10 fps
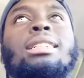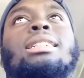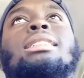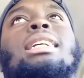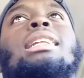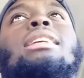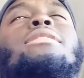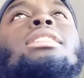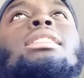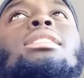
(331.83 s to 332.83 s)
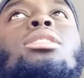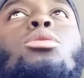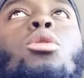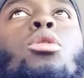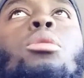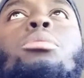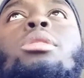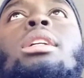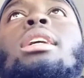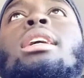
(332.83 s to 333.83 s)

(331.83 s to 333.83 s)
because that defense is still horrible and